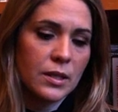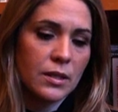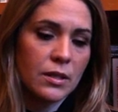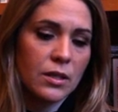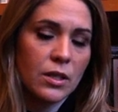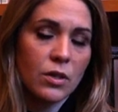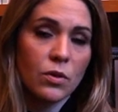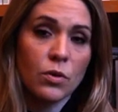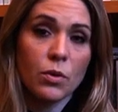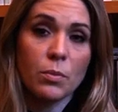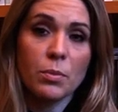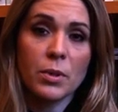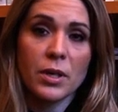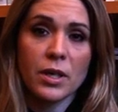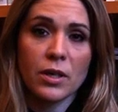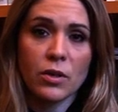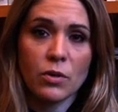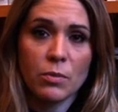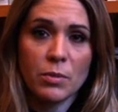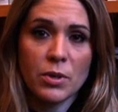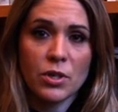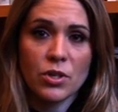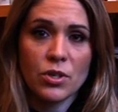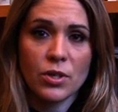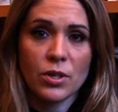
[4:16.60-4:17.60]
the European
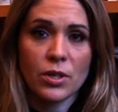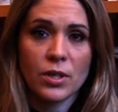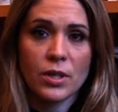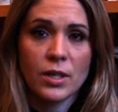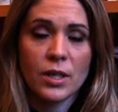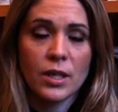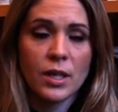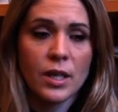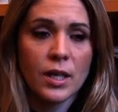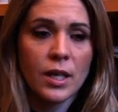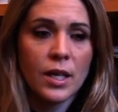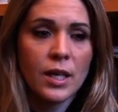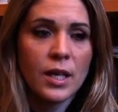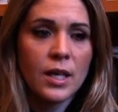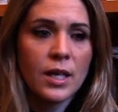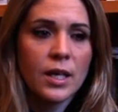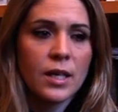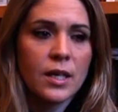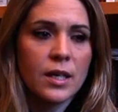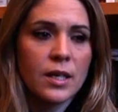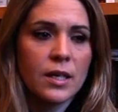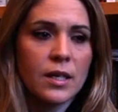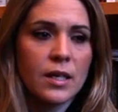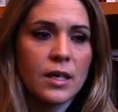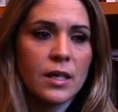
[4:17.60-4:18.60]
Commission.
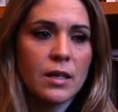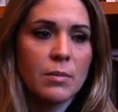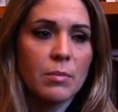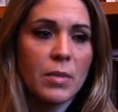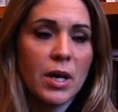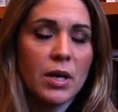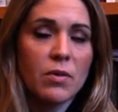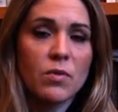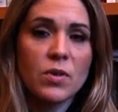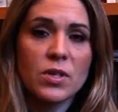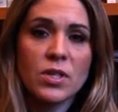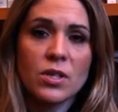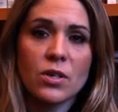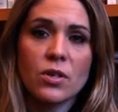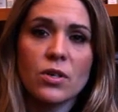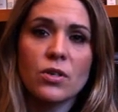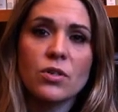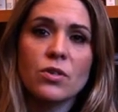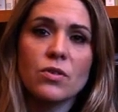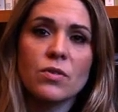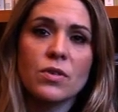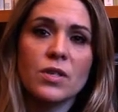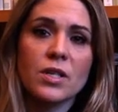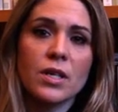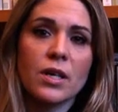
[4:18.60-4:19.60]
My
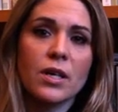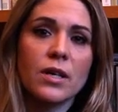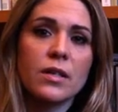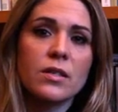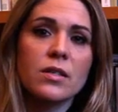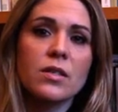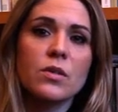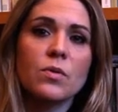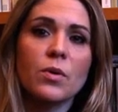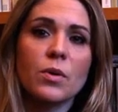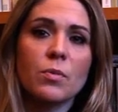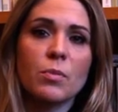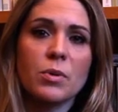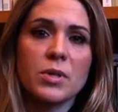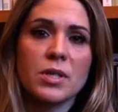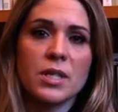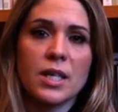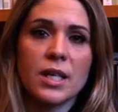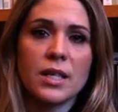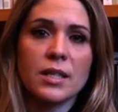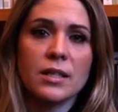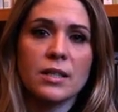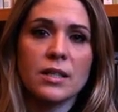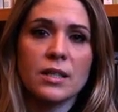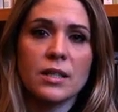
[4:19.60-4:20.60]
research results were
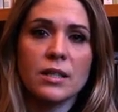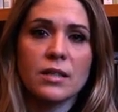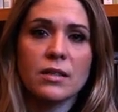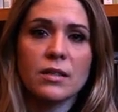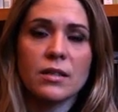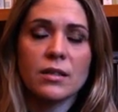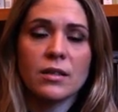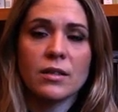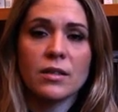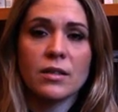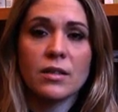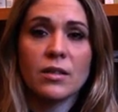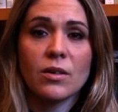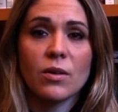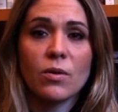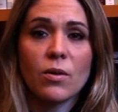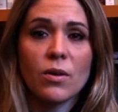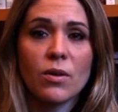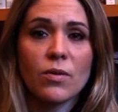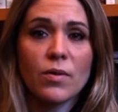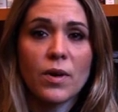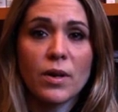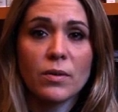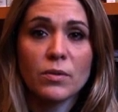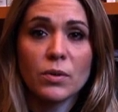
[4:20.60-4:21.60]
presented all
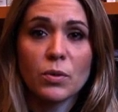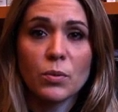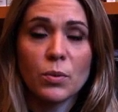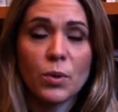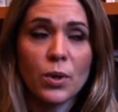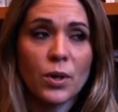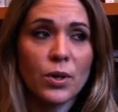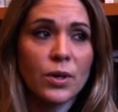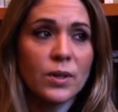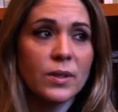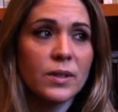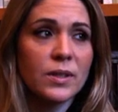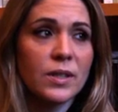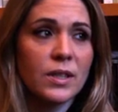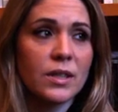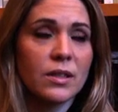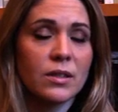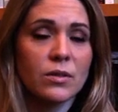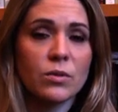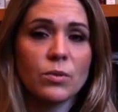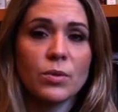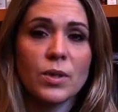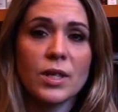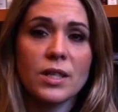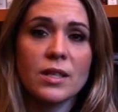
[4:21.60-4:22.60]
around the world
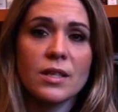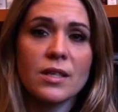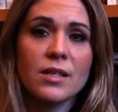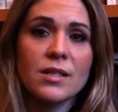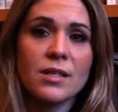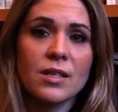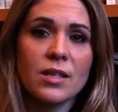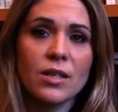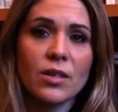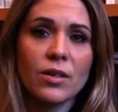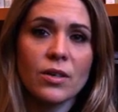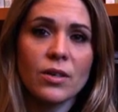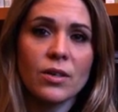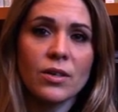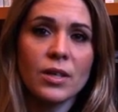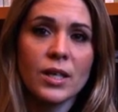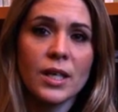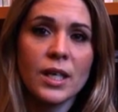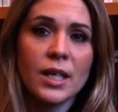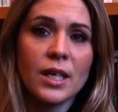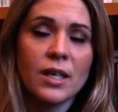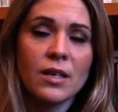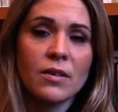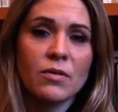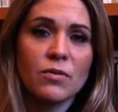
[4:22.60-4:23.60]
during this year,
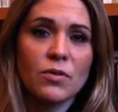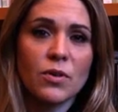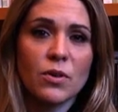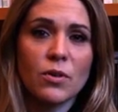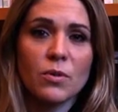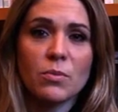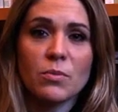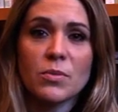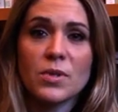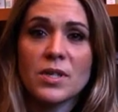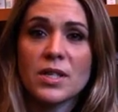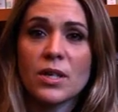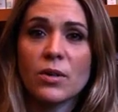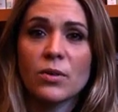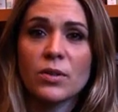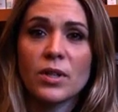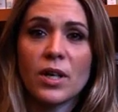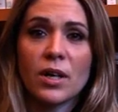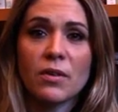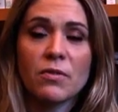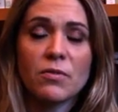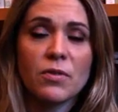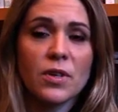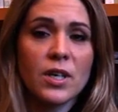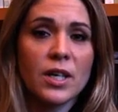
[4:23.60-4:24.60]
from South
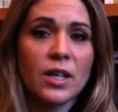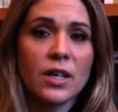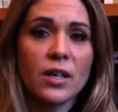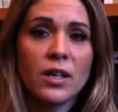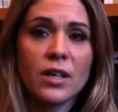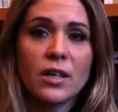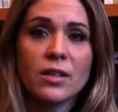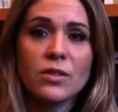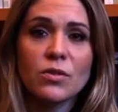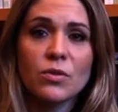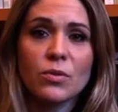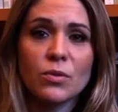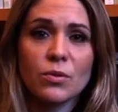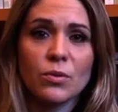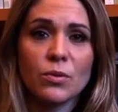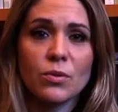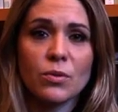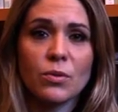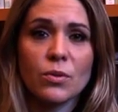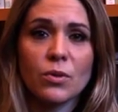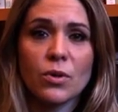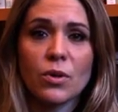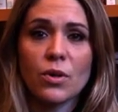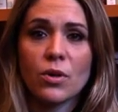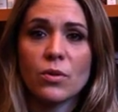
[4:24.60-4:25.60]
Africa
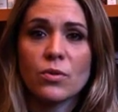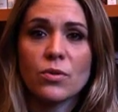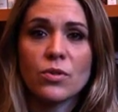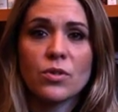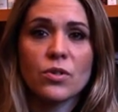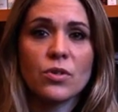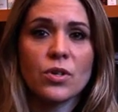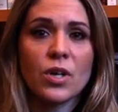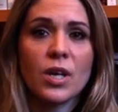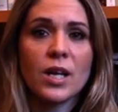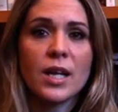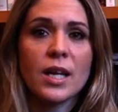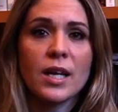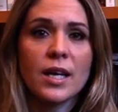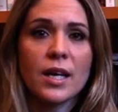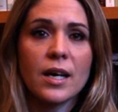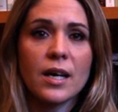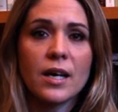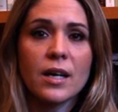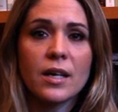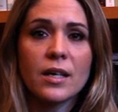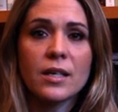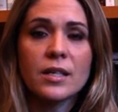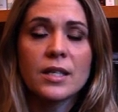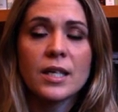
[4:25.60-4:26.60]
to
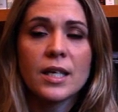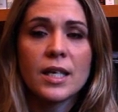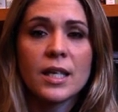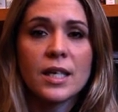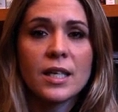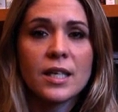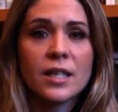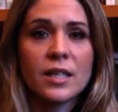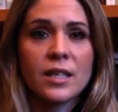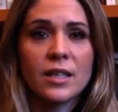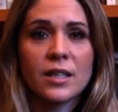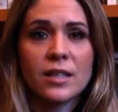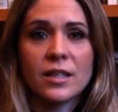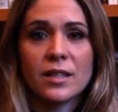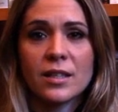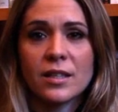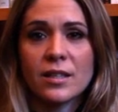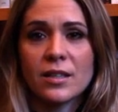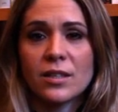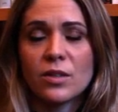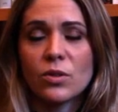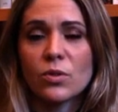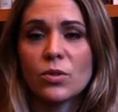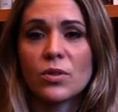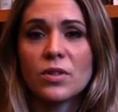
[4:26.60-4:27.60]
Australia,
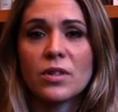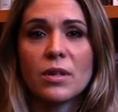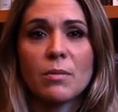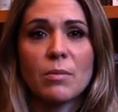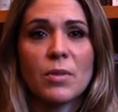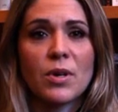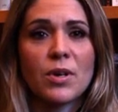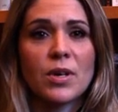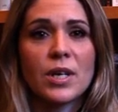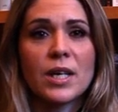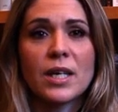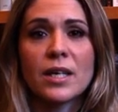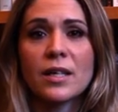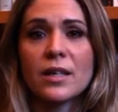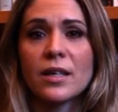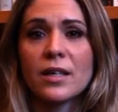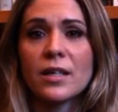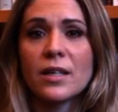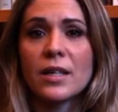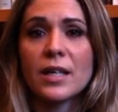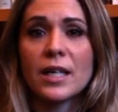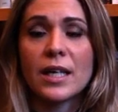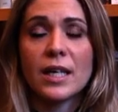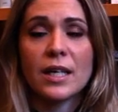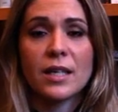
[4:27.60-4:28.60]
North
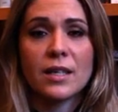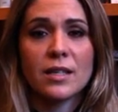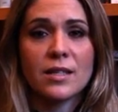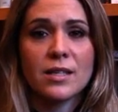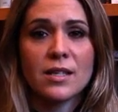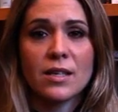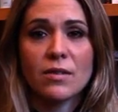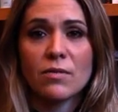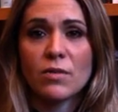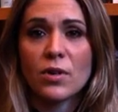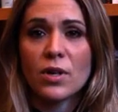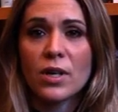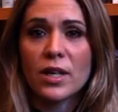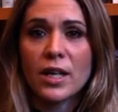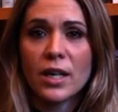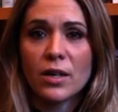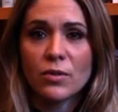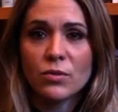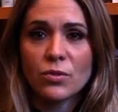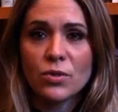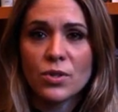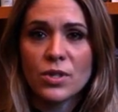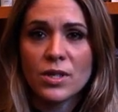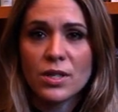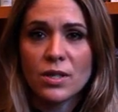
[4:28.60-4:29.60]
America, and several
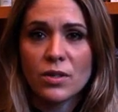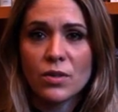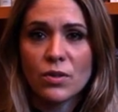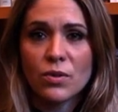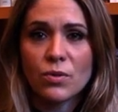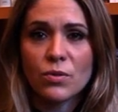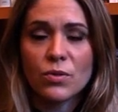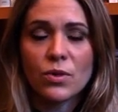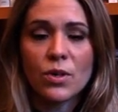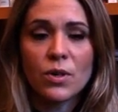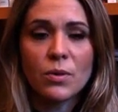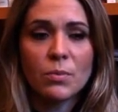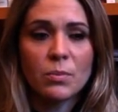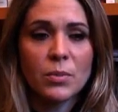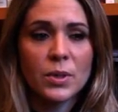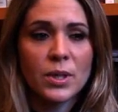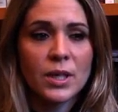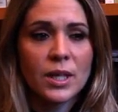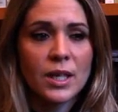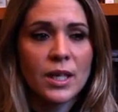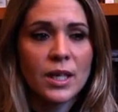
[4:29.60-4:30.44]
countries in Europe.